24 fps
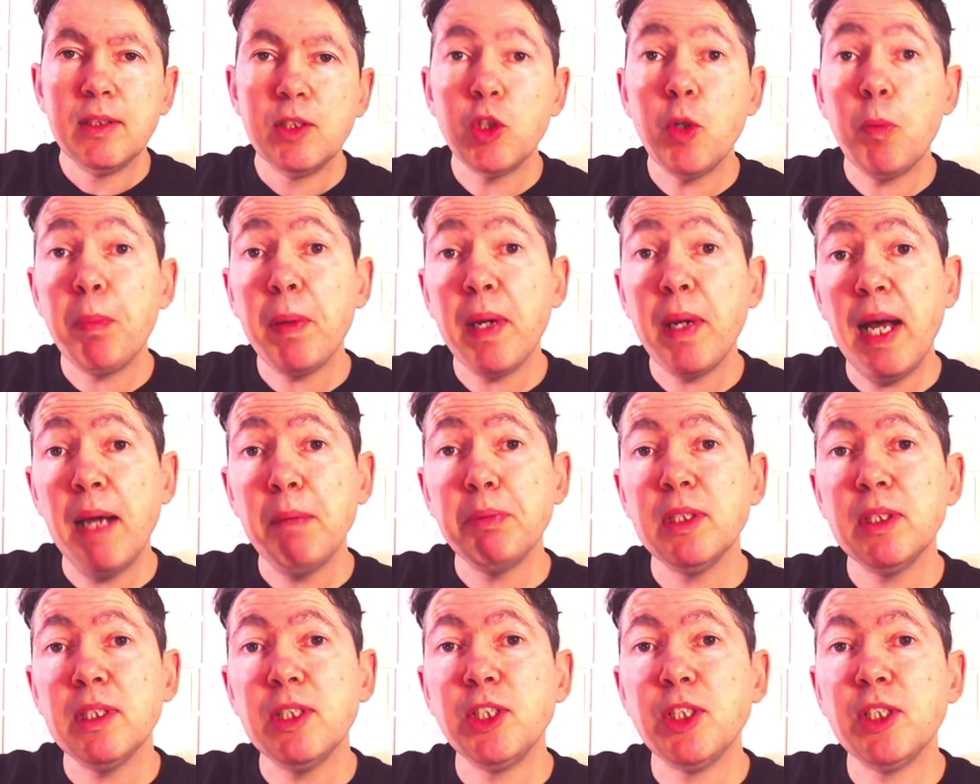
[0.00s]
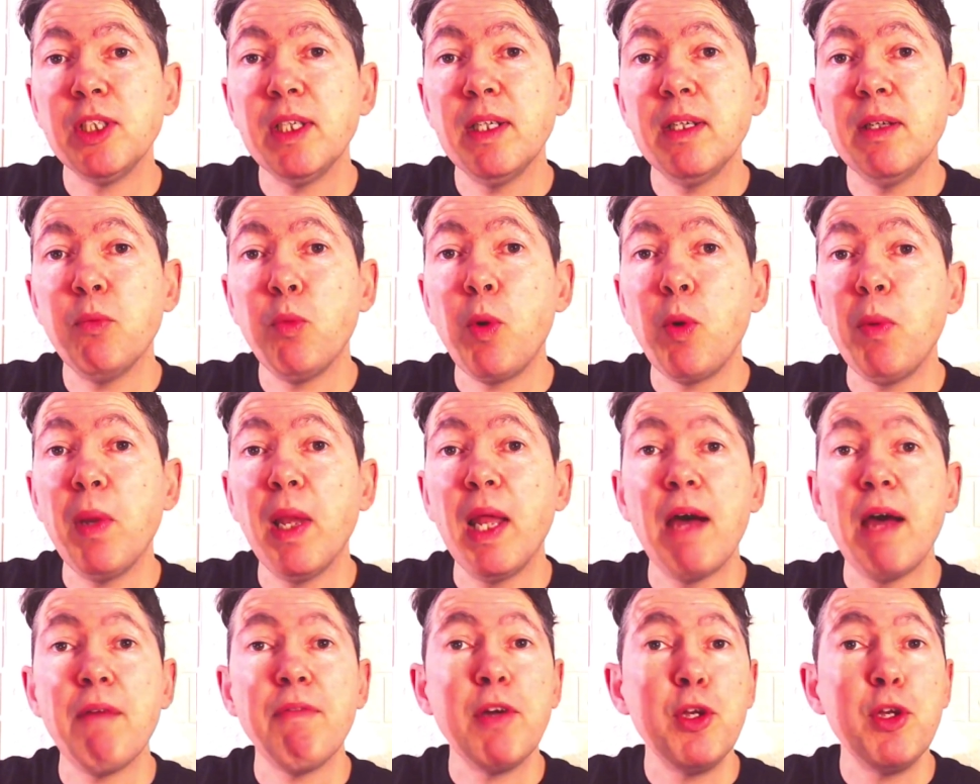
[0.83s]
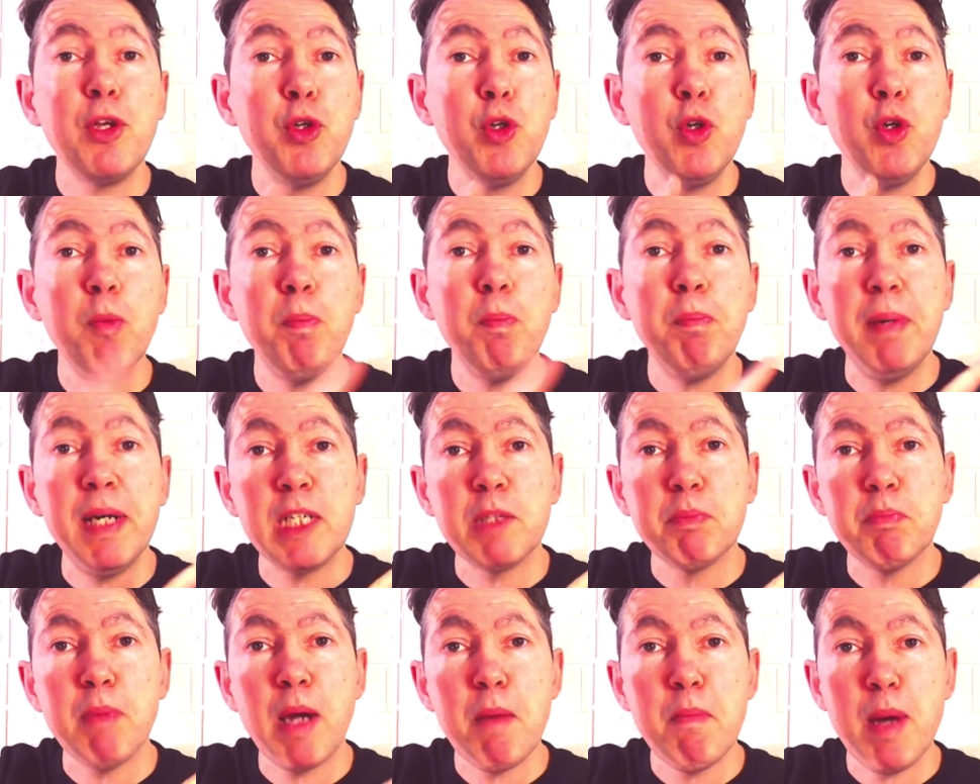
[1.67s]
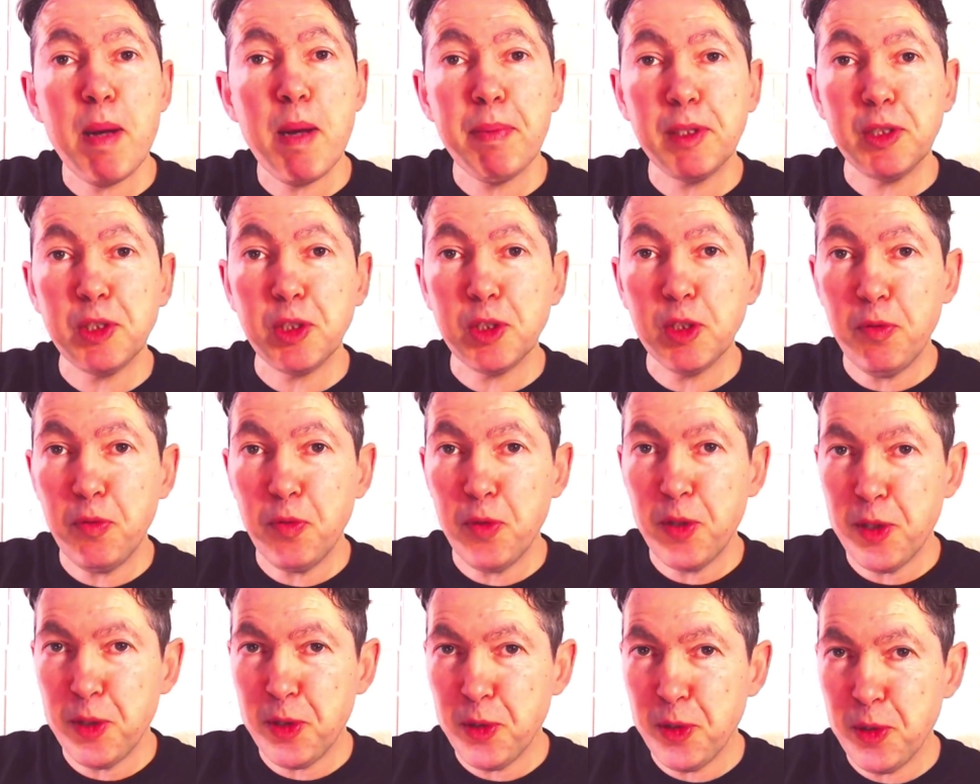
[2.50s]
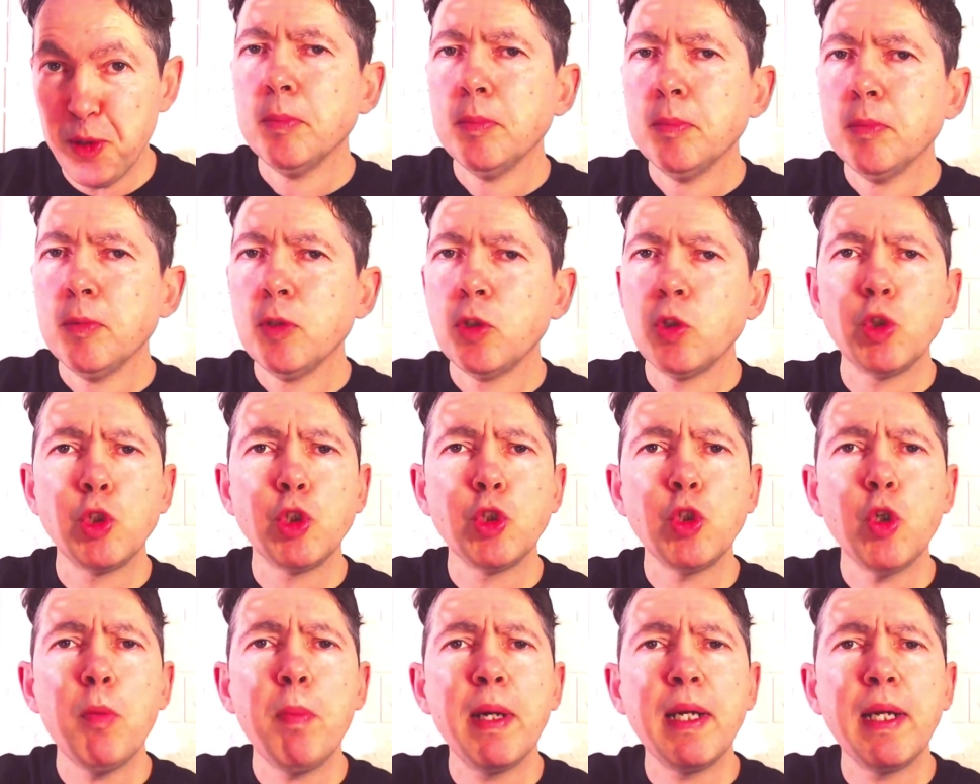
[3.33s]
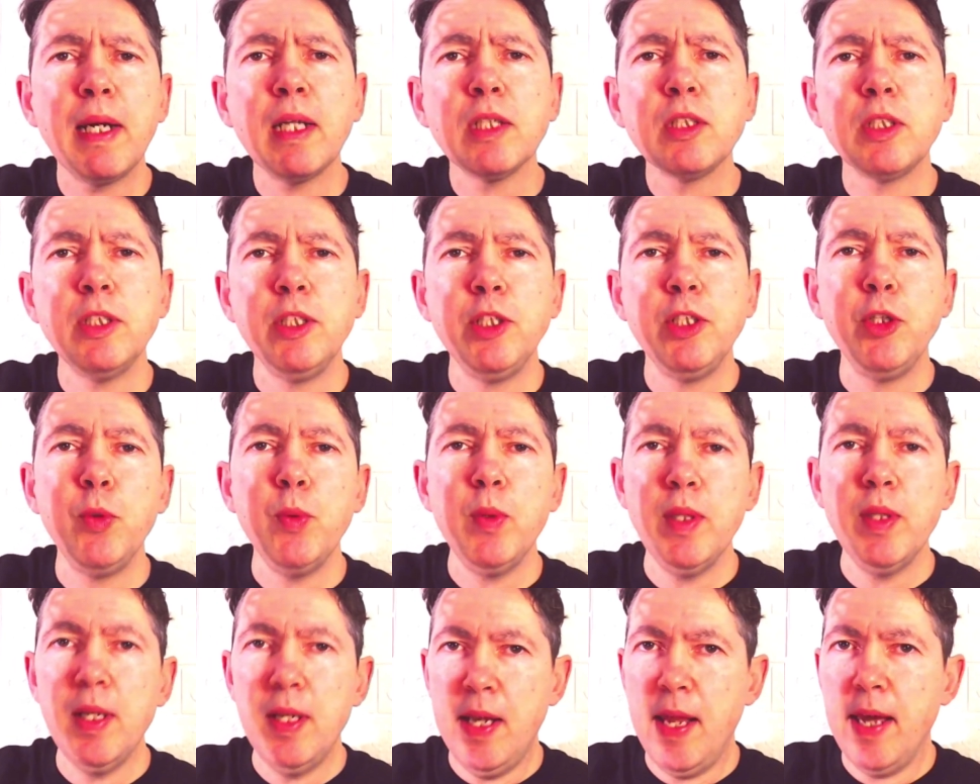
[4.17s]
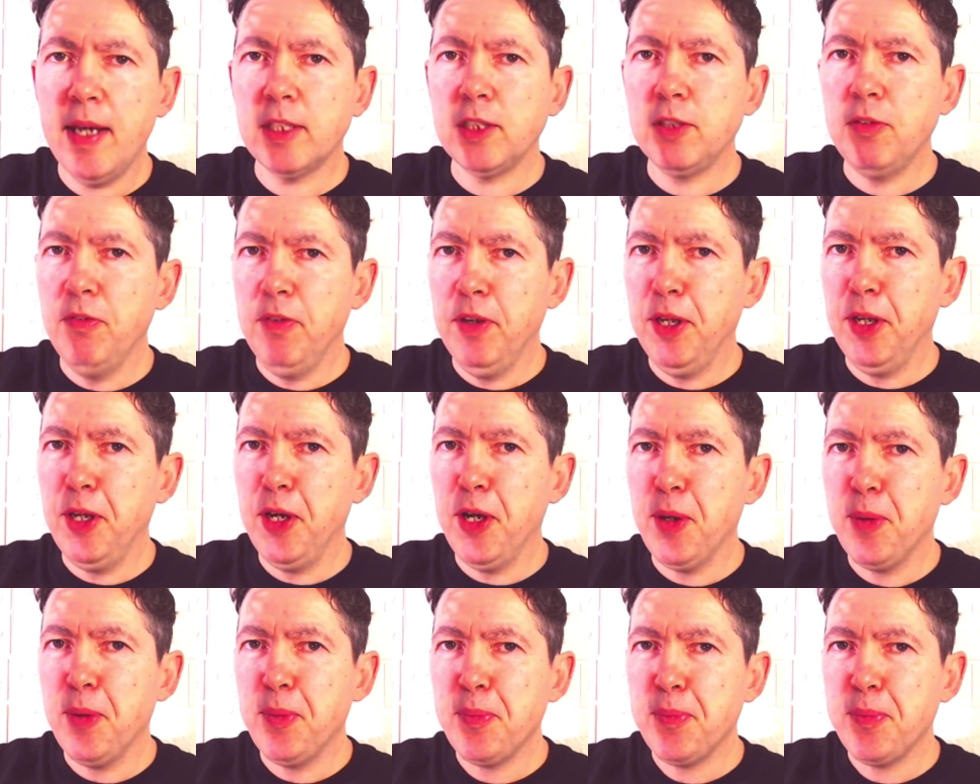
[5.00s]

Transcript: So perhaps this year we will have a new best mind mapping software tool. So sub and I'll see you in the next video.